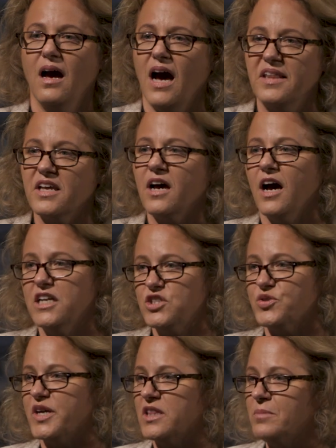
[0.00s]
On the
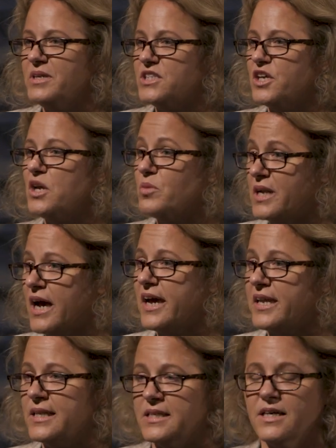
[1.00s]
contrary, let me tell you what
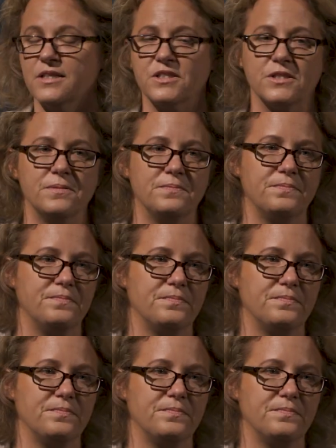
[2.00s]
hiding does.